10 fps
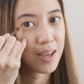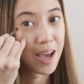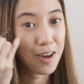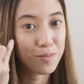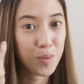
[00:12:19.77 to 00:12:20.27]

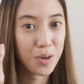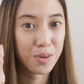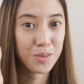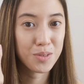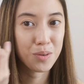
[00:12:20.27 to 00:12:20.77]
have more
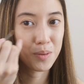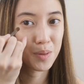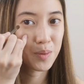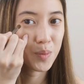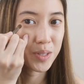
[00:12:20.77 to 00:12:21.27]
control
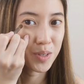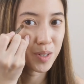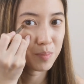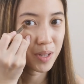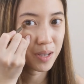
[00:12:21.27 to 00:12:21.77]
when
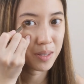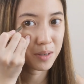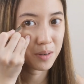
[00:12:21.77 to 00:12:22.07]
you apply the